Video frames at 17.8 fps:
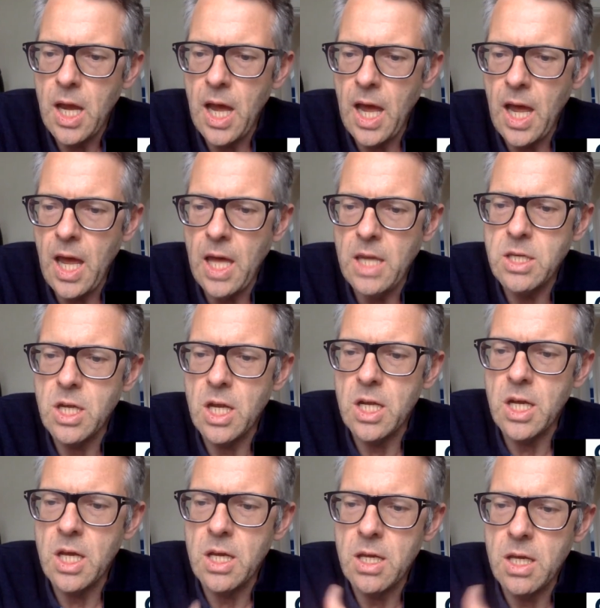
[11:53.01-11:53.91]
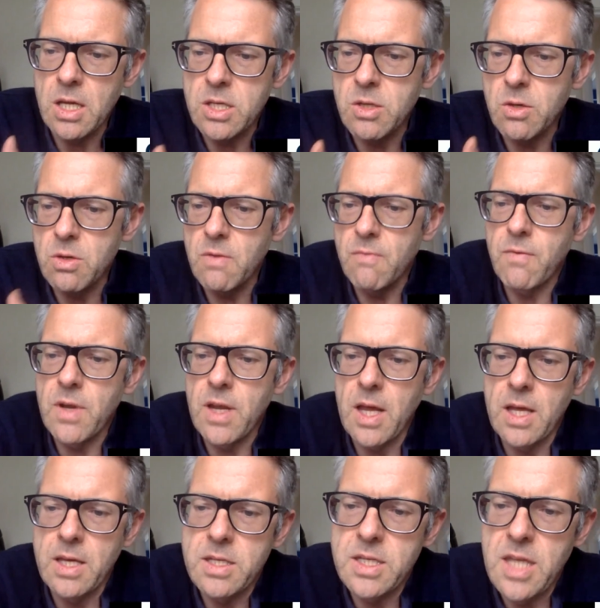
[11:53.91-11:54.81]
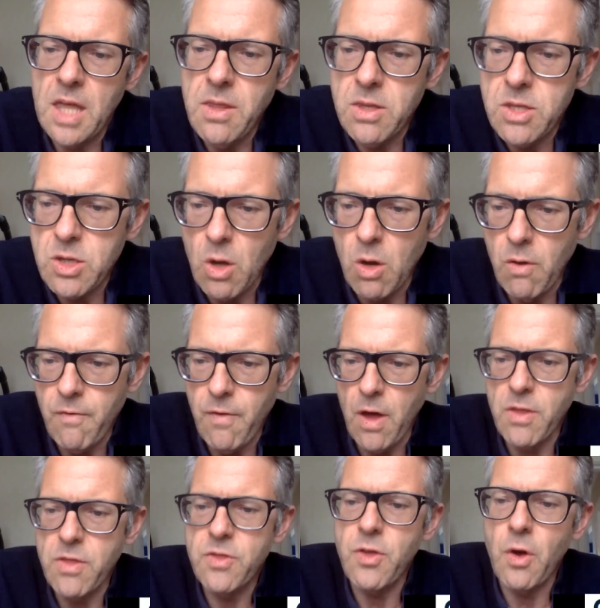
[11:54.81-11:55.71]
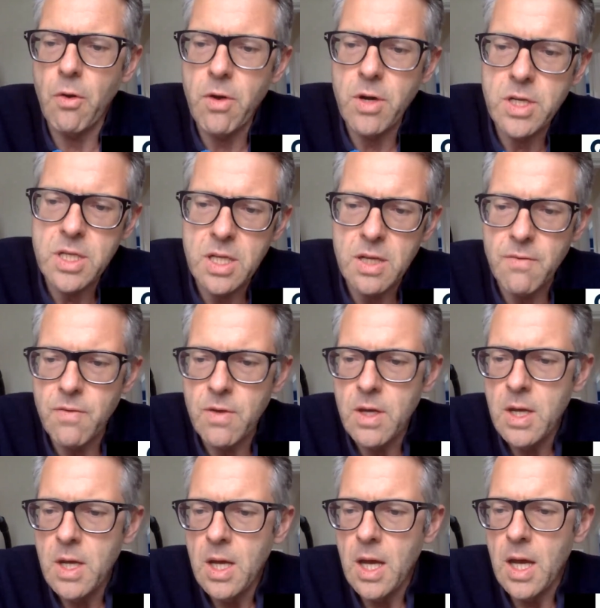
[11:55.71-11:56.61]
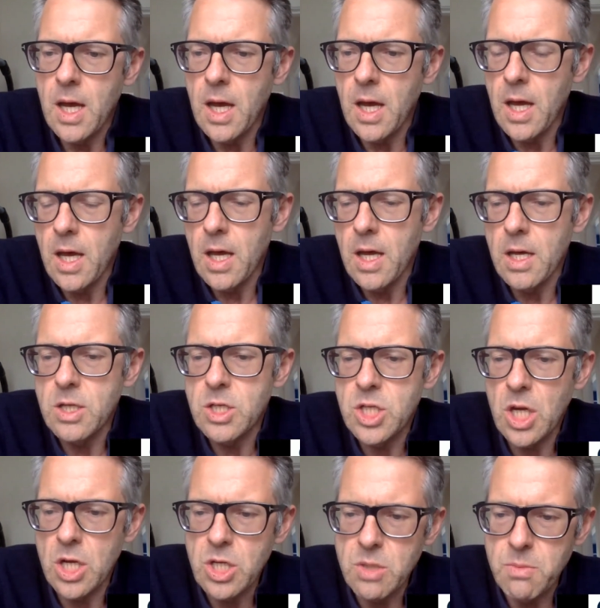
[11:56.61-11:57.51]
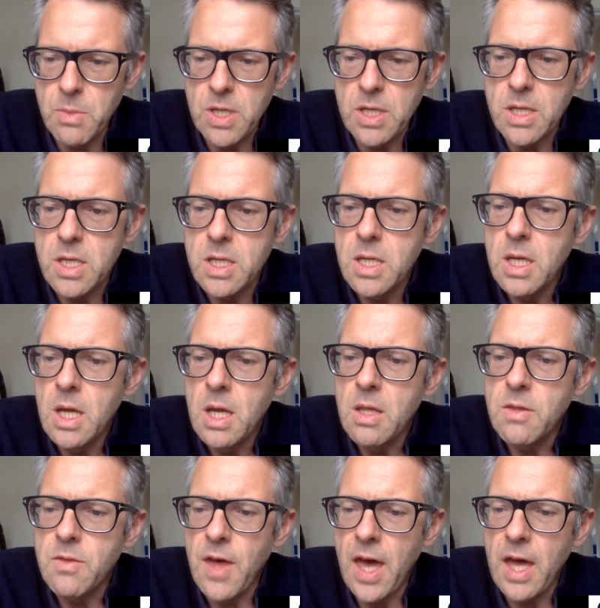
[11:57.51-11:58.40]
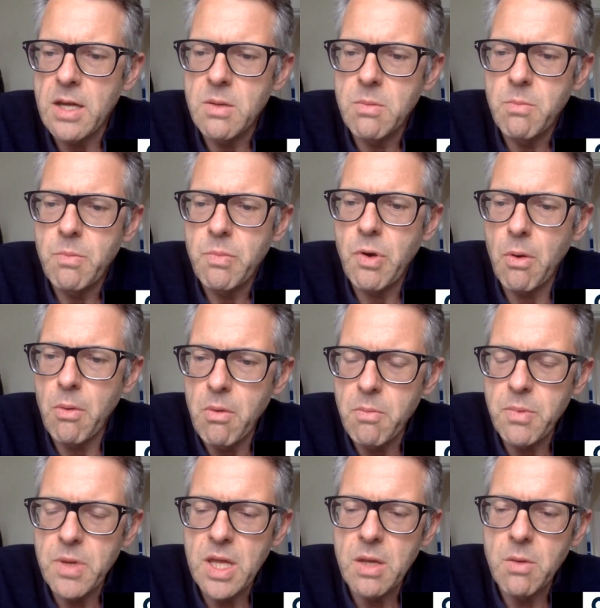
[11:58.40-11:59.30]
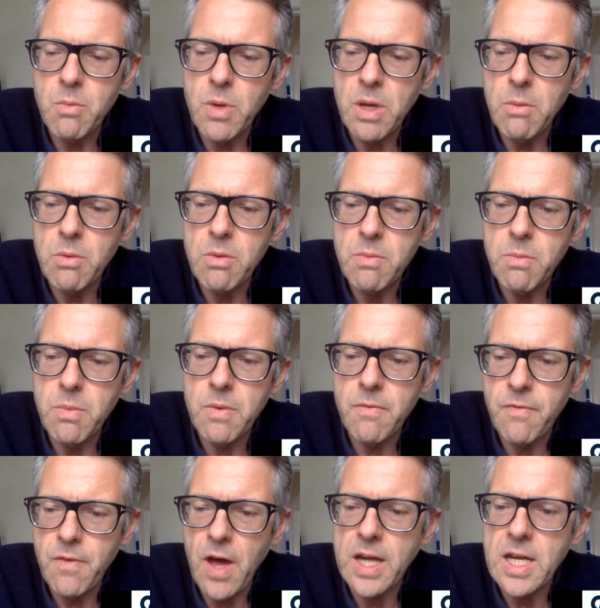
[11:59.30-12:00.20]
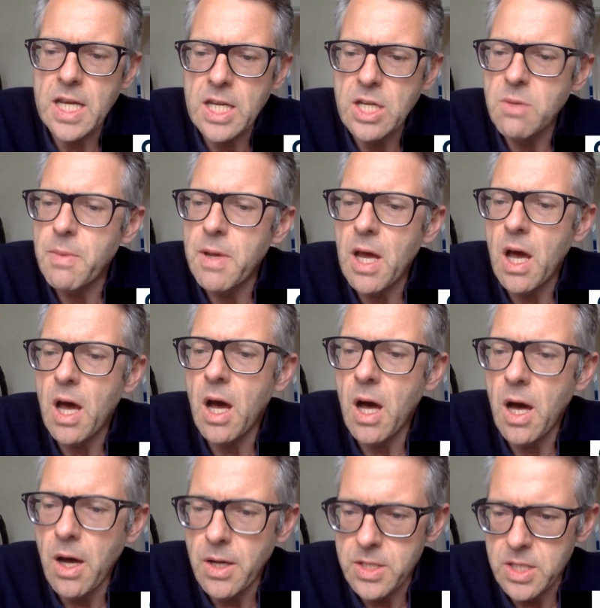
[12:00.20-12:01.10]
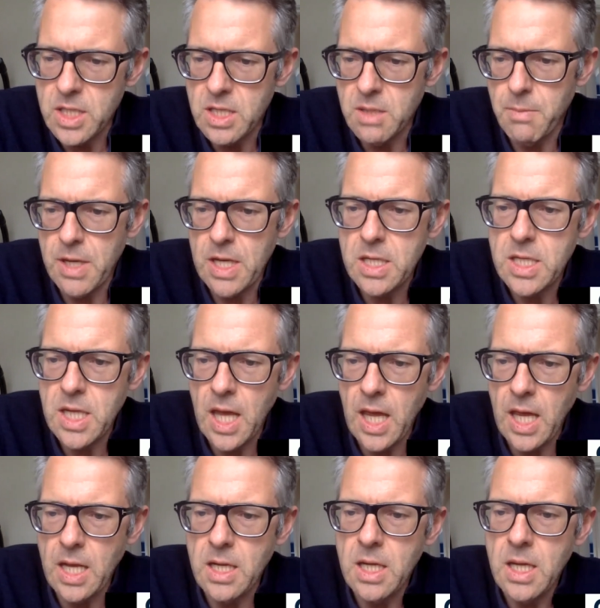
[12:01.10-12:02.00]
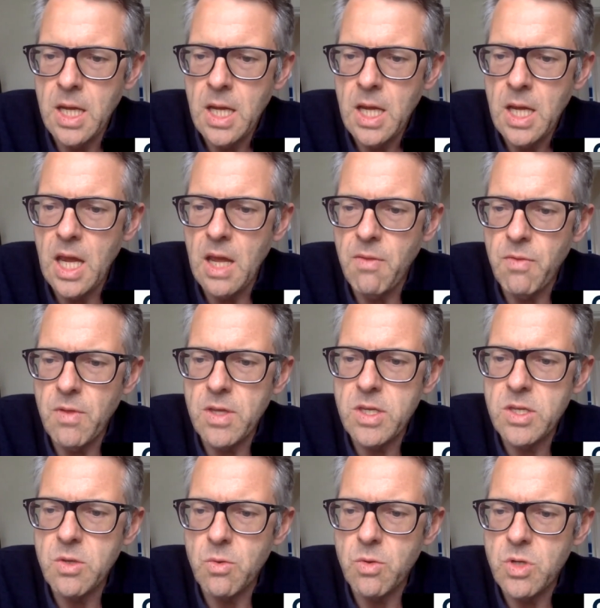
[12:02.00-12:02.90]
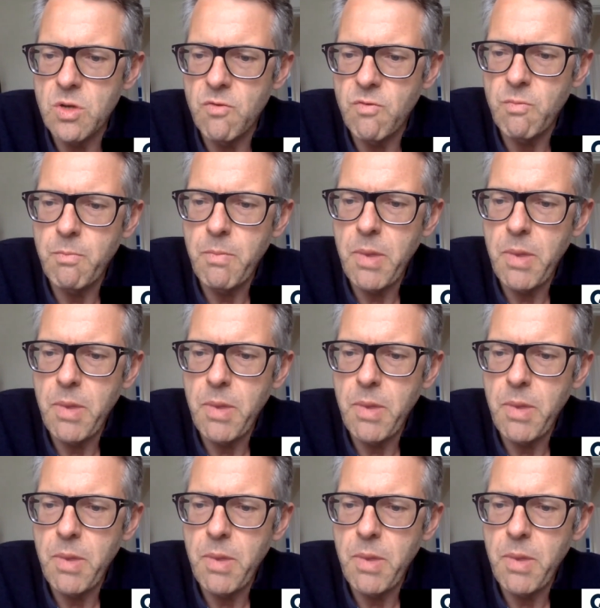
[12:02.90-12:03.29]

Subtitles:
and a sort of a sense of authoritative judgment that probably we would find a little bit harder to maintain in this sort of